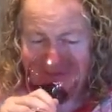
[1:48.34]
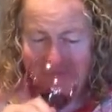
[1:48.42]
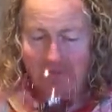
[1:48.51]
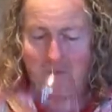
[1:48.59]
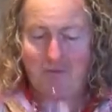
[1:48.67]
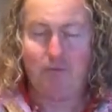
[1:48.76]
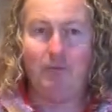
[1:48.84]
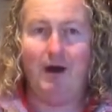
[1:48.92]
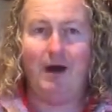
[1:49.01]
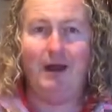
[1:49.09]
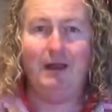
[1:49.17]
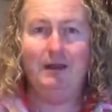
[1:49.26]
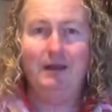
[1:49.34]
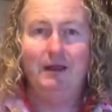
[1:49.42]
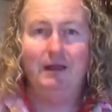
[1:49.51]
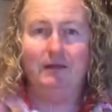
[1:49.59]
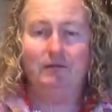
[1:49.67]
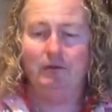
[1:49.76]
So this wine
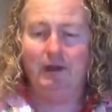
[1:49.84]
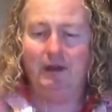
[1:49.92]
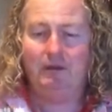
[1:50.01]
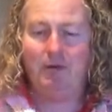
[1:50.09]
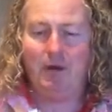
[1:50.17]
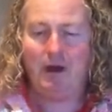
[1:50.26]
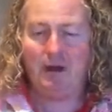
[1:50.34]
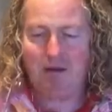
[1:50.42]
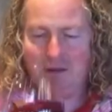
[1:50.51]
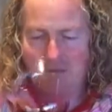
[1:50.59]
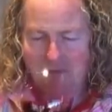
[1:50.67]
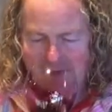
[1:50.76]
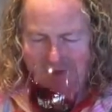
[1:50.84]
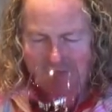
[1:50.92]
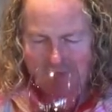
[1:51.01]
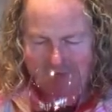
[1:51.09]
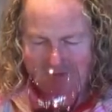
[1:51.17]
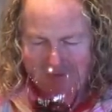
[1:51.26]
is really quite
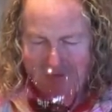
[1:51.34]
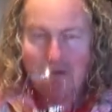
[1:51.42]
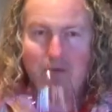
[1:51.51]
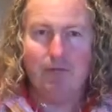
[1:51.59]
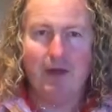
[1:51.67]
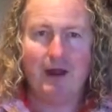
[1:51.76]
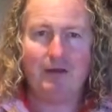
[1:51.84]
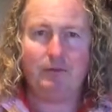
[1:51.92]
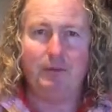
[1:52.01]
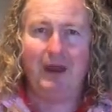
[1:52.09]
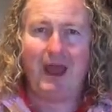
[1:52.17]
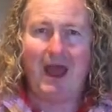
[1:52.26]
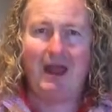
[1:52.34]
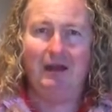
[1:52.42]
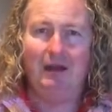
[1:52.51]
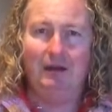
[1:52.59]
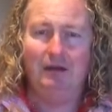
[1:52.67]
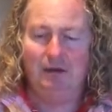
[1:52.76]
lovely raspberry
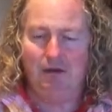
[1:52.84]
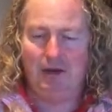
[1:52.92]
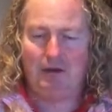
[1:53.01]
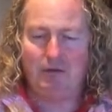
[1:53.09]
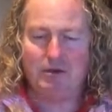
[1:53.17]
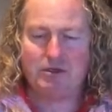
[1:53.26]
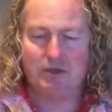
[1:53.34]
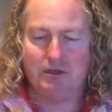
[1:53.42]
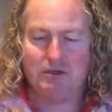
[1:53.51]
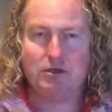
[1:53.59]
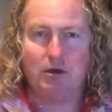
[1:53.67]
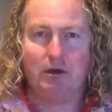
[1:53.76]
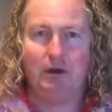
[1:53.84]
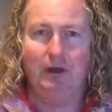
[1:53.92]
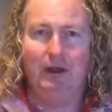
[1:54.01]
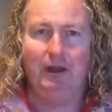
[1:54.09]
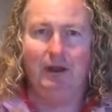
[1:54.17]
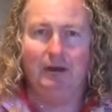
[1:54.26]
and licorice and
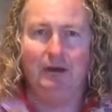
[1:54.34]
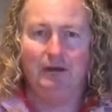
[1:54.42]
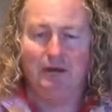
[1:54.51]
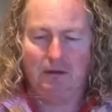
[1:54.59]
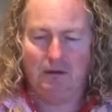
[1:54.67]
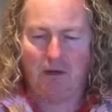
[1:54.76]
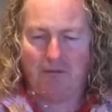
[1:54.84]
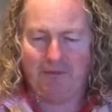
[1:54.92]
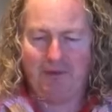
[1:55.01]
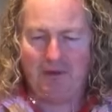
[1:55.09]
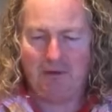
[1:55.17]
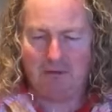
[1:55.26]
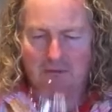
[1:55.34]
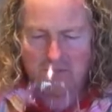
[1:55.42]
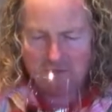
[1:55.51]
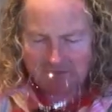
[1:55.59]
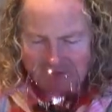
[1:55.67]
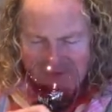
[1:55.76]
chocolate and coffee and
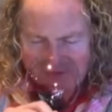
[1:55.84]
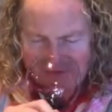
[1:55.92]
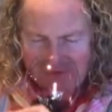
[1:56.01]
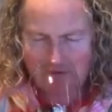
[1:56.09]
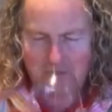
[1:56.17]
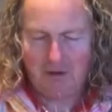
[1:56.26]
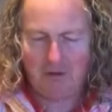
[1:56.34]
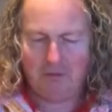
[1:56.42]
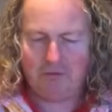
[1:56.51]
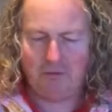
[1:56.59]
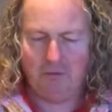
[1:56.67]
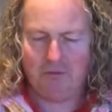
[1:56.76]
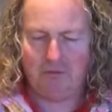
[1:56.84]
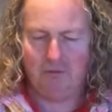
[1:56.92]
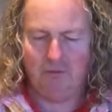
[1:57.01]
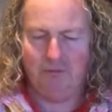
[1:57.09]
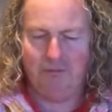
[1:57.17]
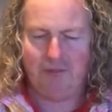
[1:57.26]
all sorts
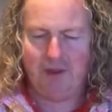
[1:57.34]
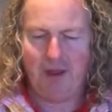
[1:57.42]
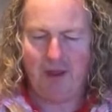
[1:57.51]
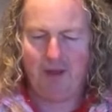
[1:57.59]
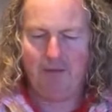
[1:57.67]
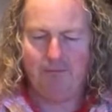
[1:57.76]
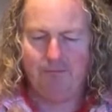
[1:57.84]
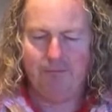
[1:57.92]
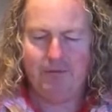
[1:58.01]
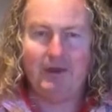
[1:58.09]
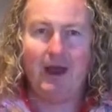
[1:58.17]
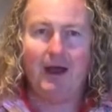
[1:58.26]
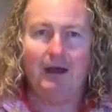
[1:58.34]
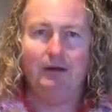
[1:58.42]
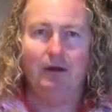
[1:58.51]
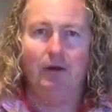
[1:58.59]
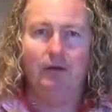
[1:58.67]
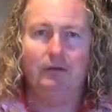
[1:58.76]
of dark
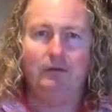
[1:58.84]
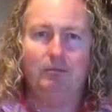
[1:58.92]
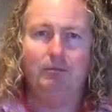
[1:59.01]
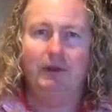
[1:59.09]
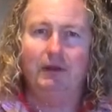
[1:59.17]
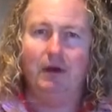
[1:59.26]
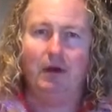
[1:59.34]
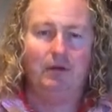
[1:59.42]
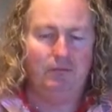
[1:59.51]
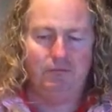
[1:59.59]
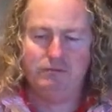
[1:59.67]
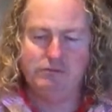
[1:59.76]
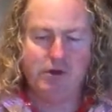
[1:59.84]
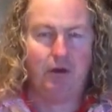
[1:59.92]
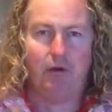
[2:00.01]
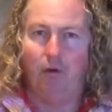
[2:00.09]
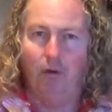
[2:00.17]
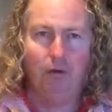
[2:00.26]
notes, but not at
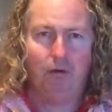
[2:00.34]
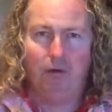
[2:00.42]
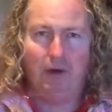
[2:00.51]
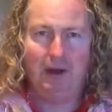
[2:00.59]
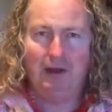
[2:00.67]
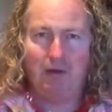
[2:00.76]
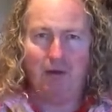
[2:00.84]
all oily